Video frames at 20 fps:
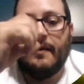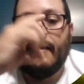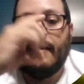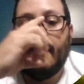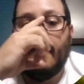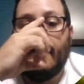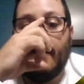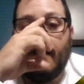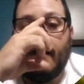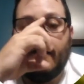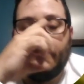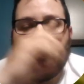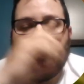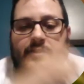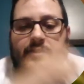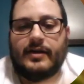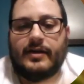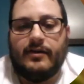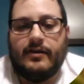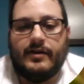
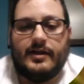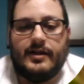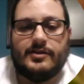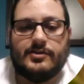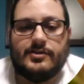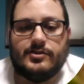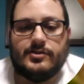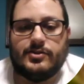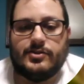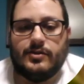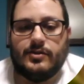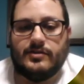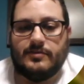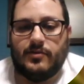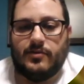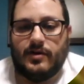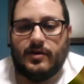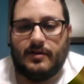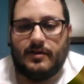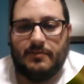Phytodegradation shows a
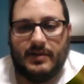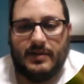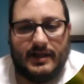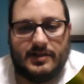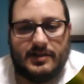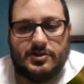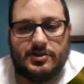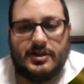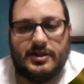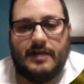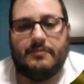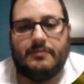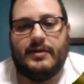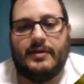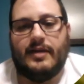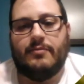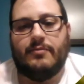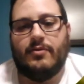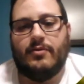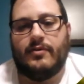more complex shape
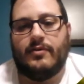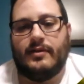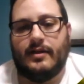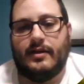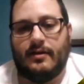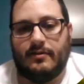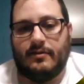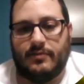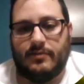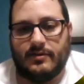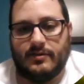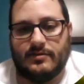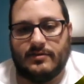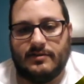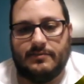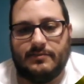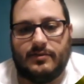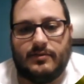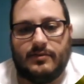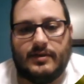being broken down into more
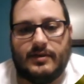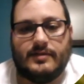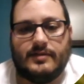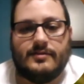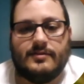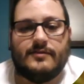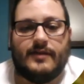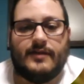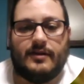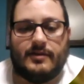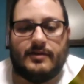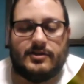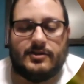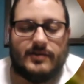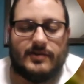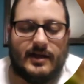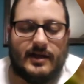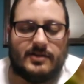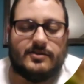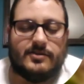simple ones.
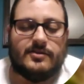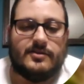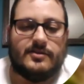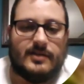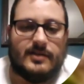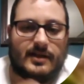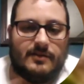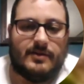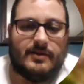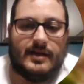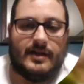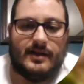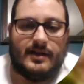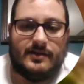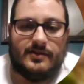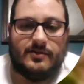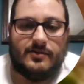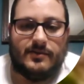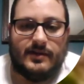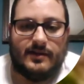Phytoextraction is, again, what I
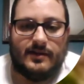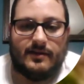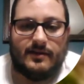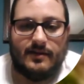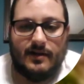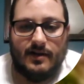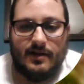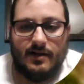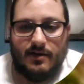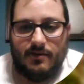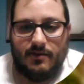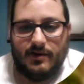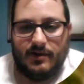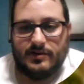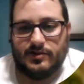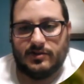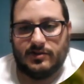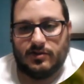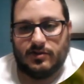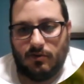deal with, where it's
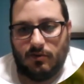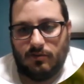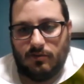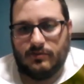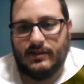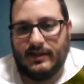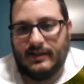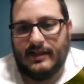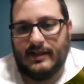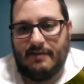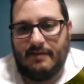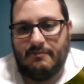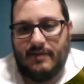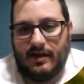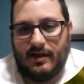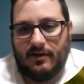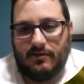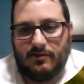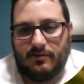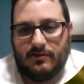just holding that
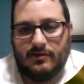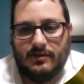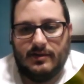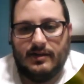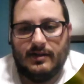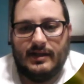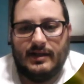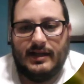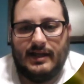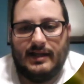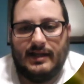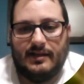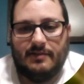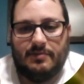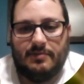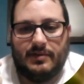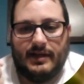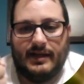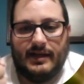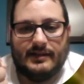metal in the
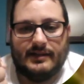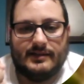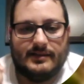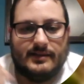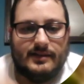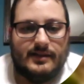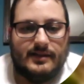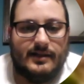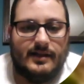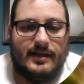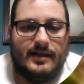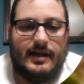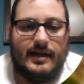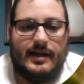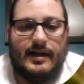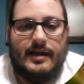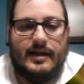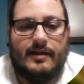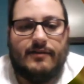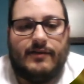plant.
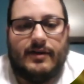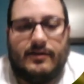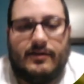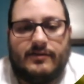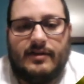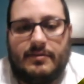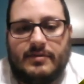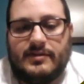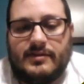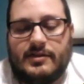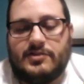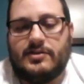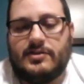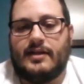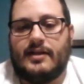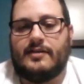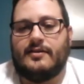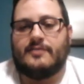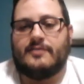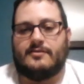And phytostabilization
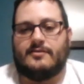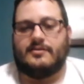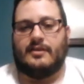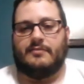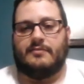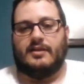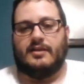kind of does the same thing,